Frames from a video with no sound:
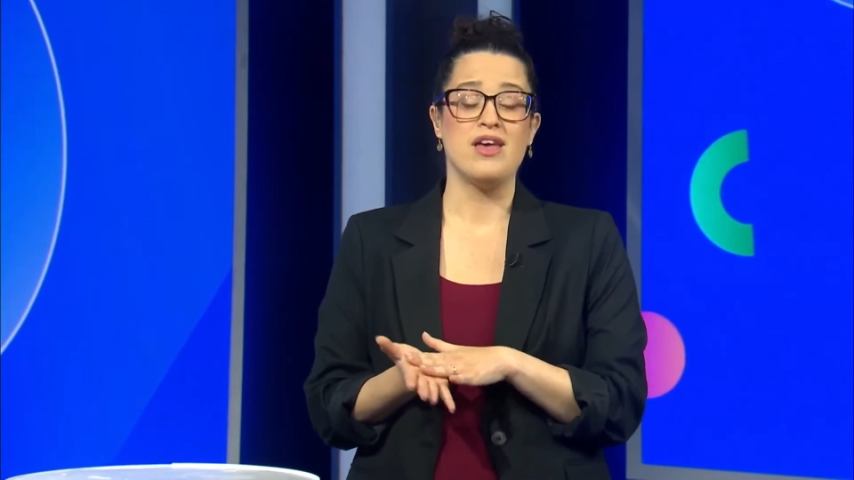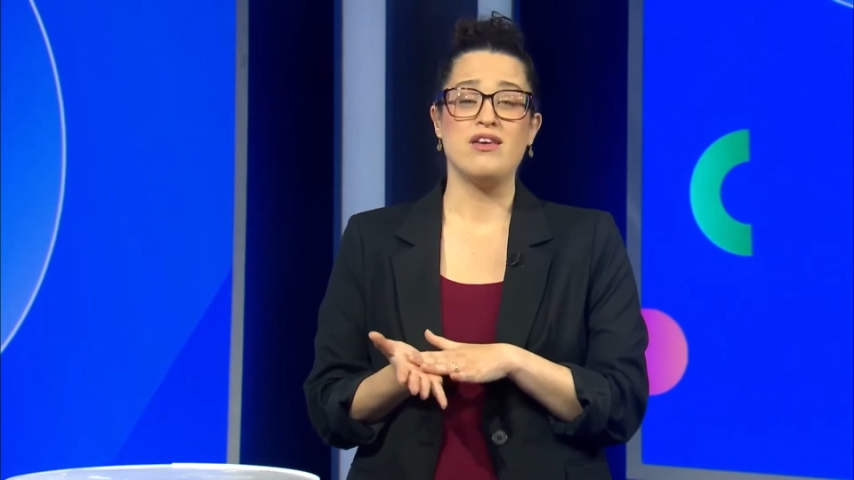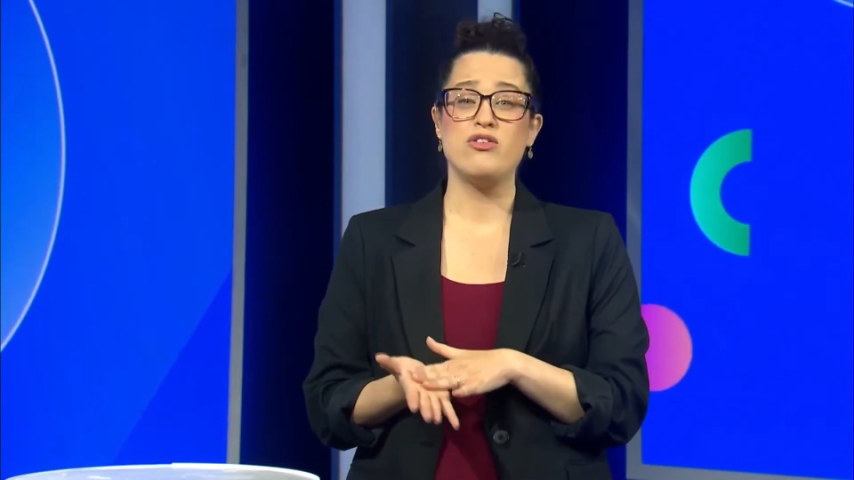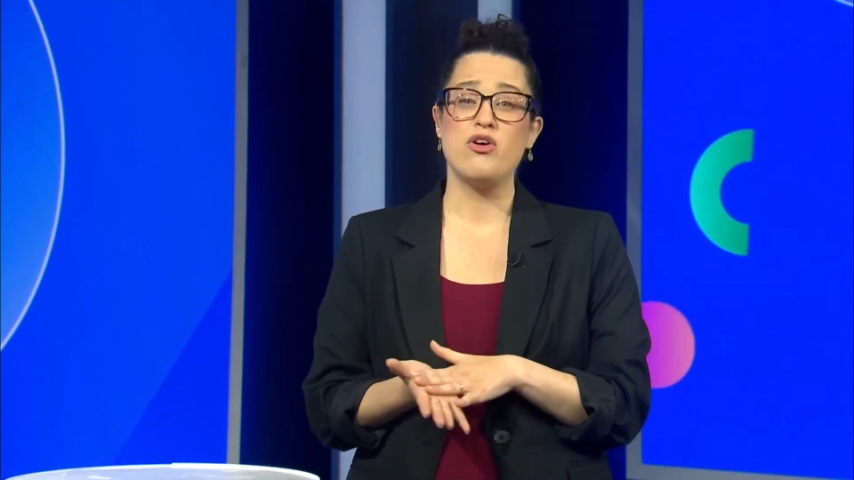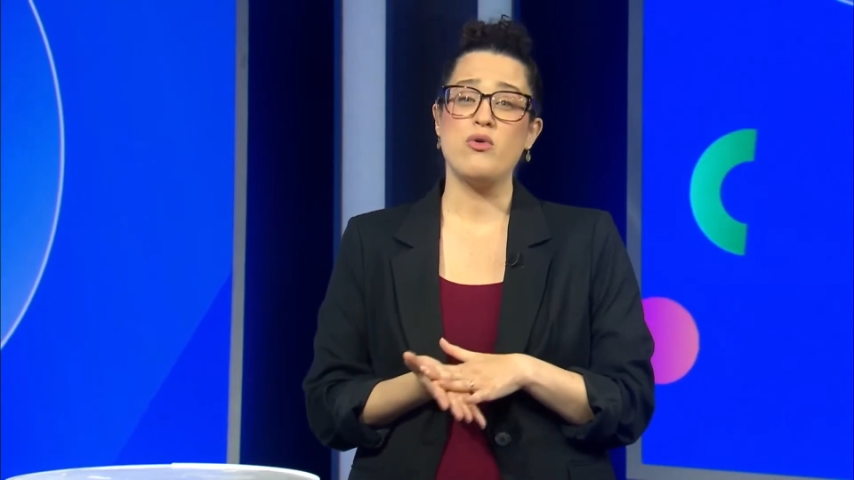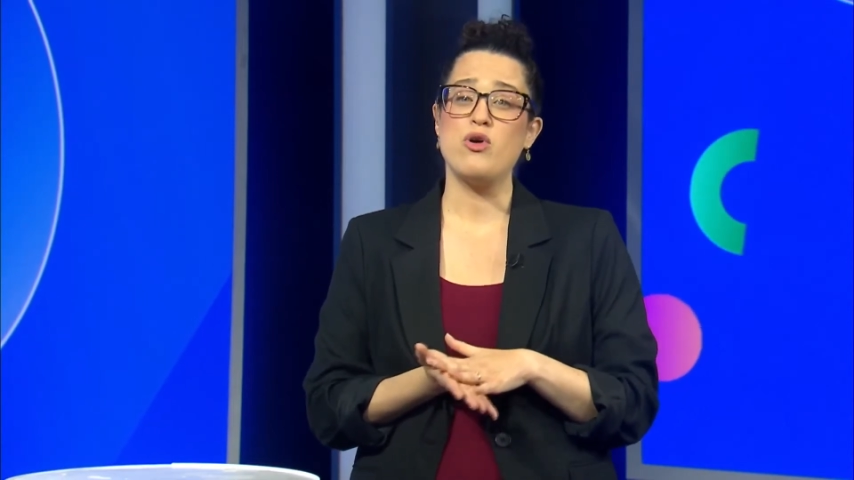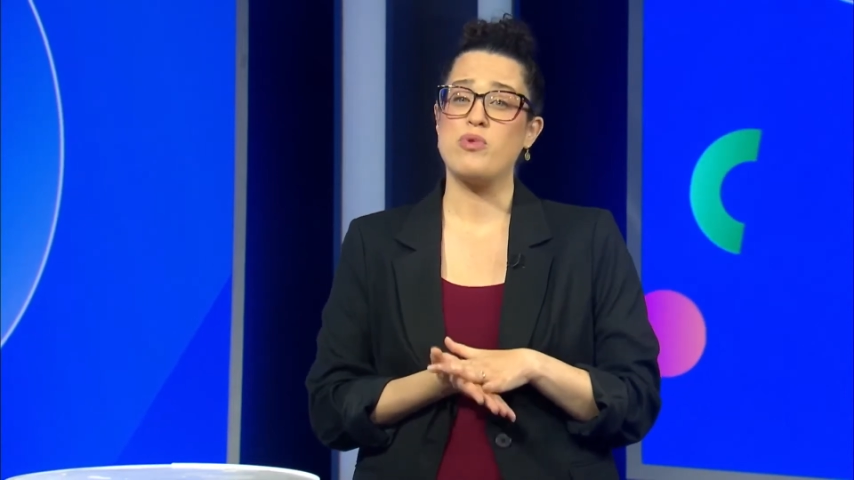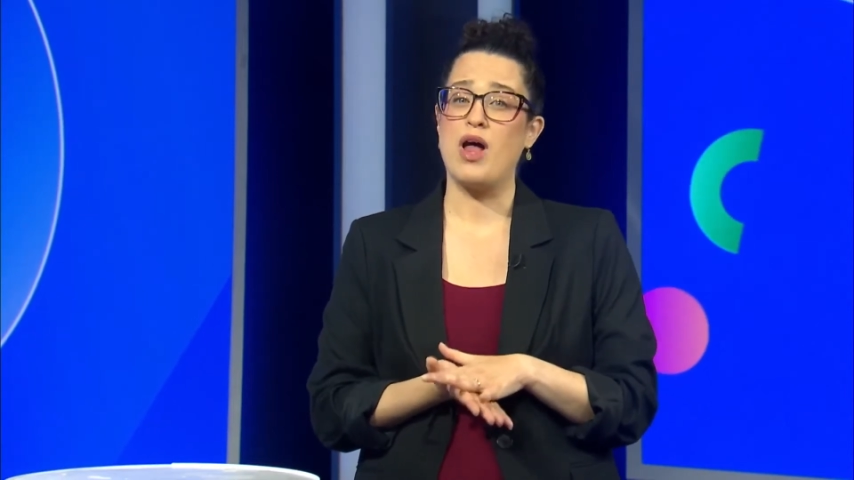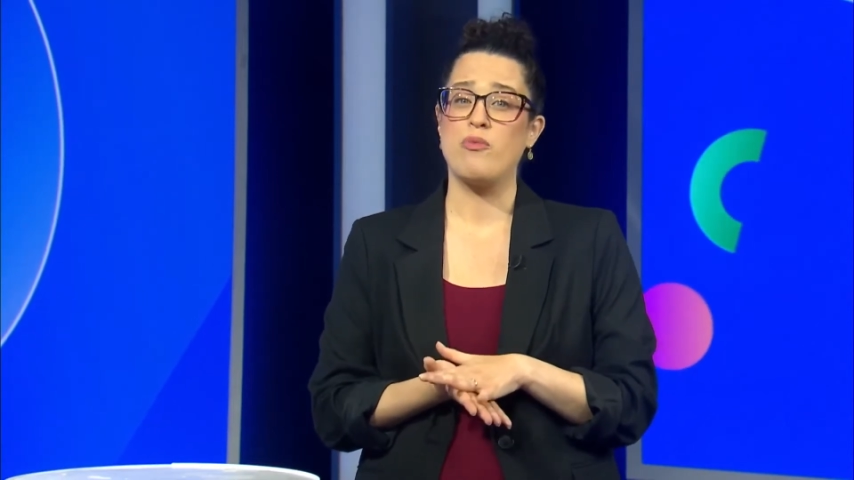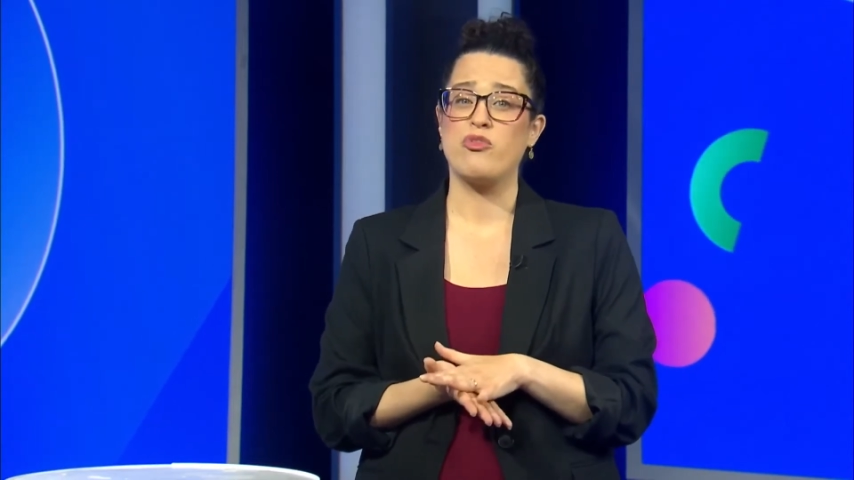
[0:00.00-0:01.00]
you know our
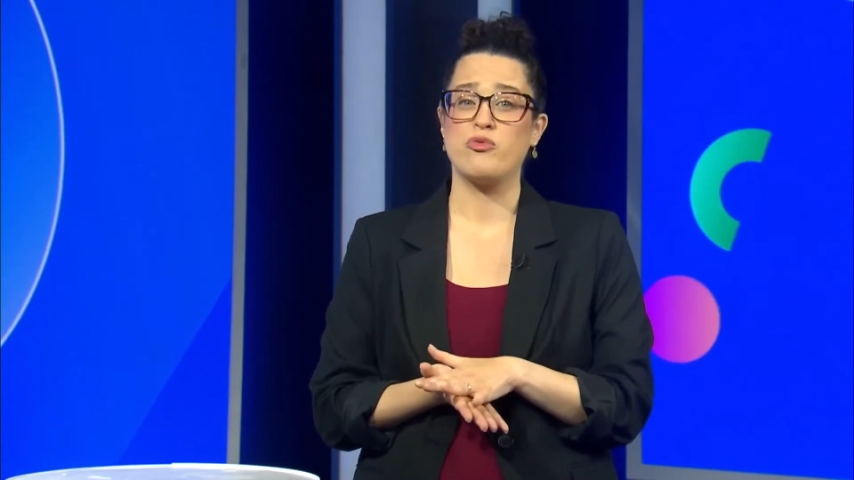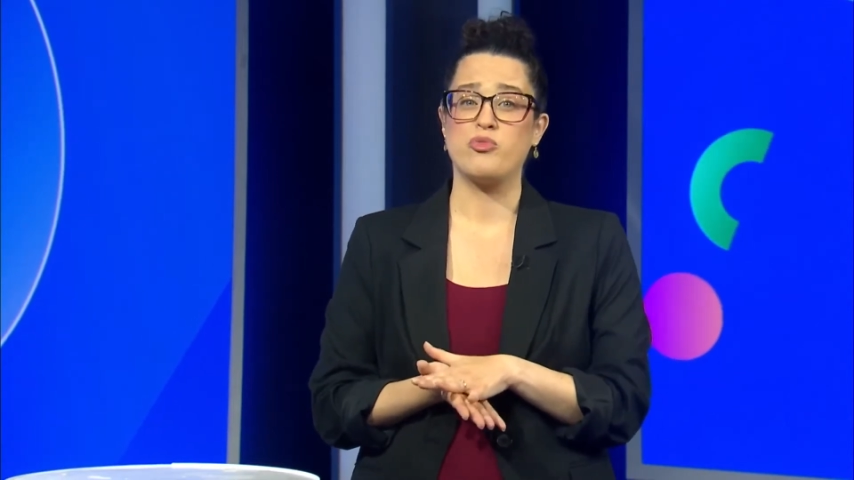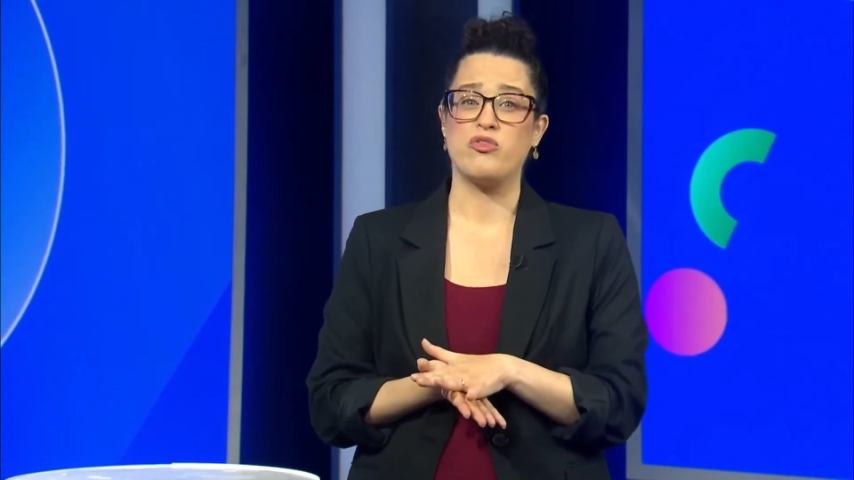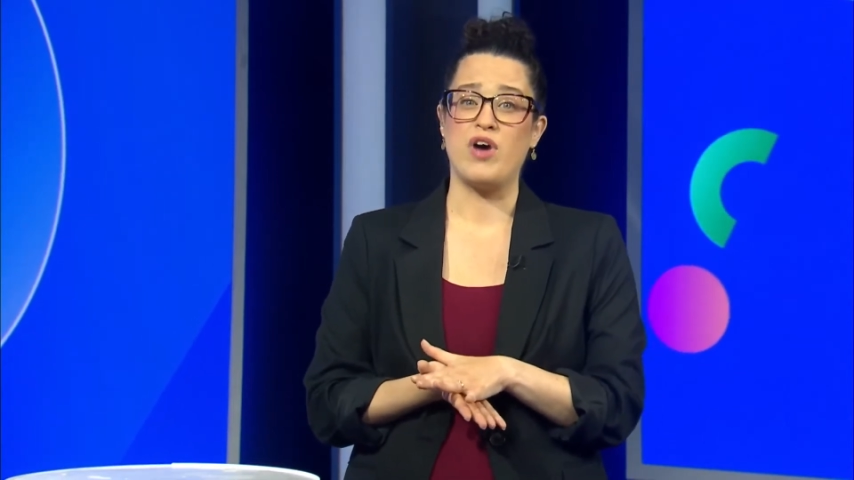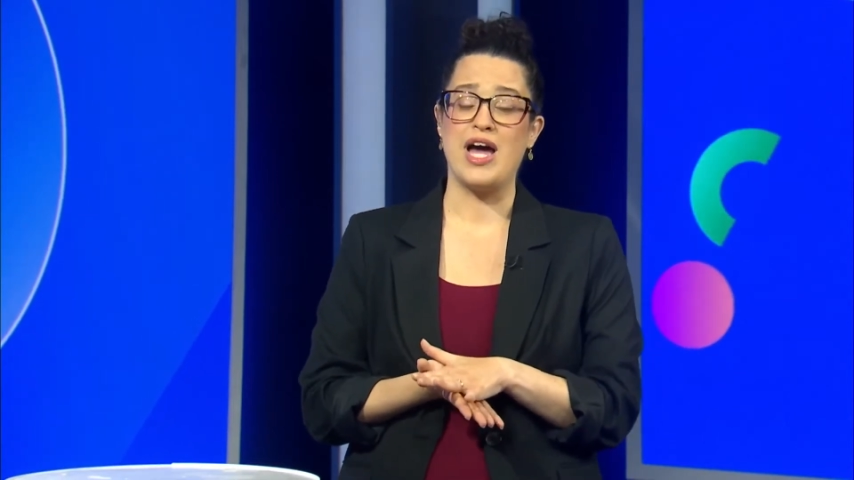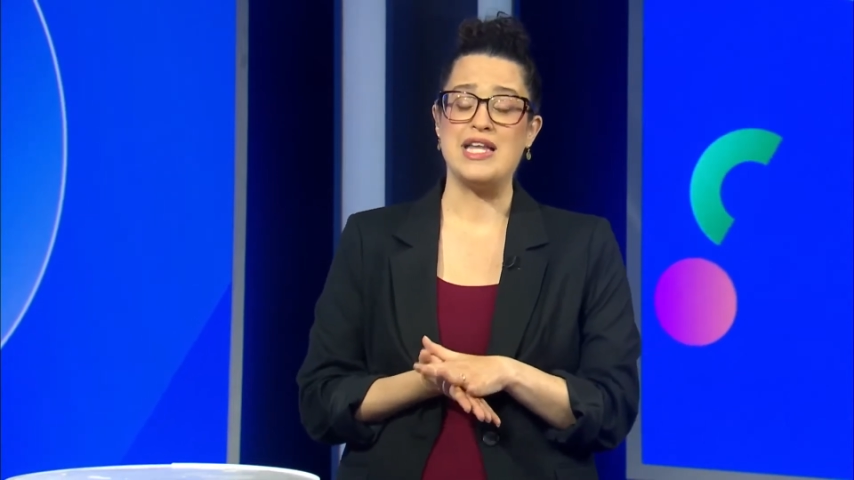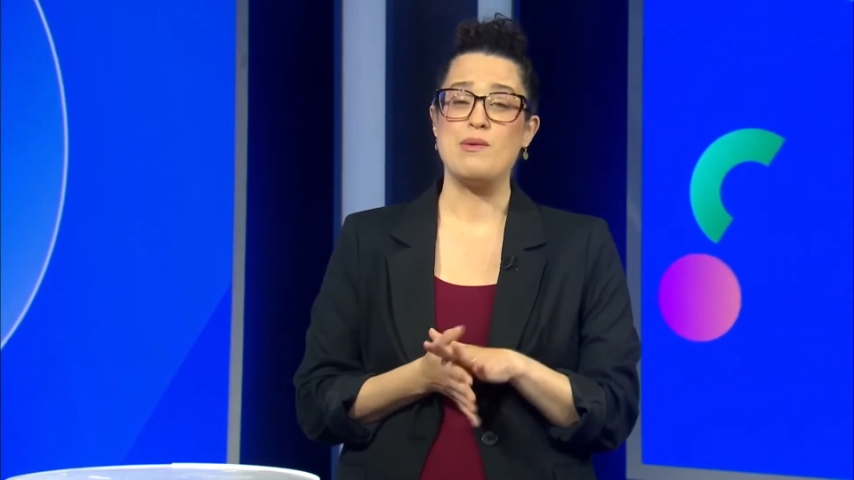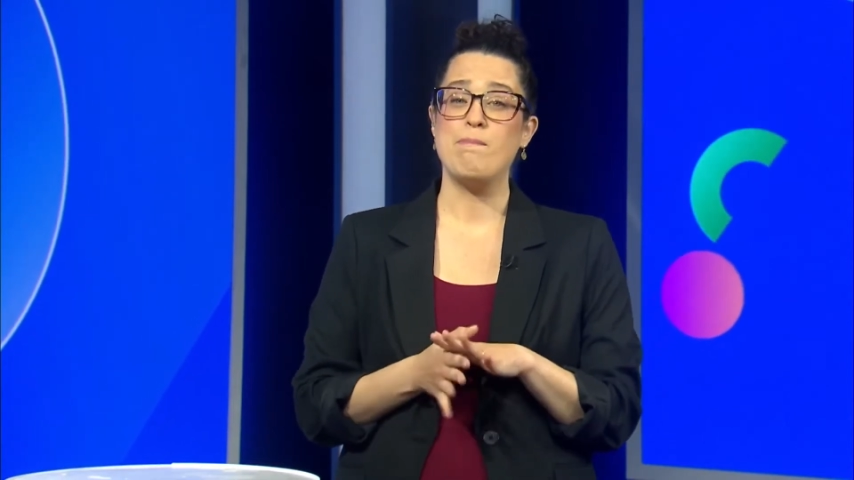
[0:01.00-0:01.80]
platform provides